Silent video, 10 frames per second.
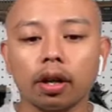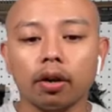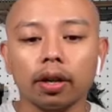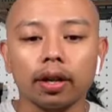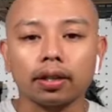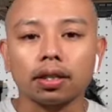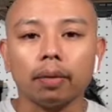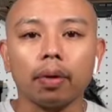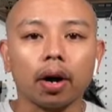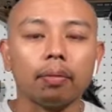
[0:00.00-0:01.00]
I'll hit like to the
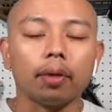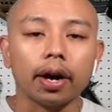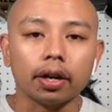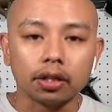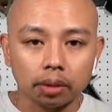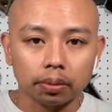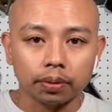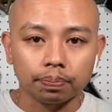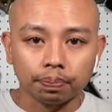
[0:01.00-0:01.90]
bottom right or something.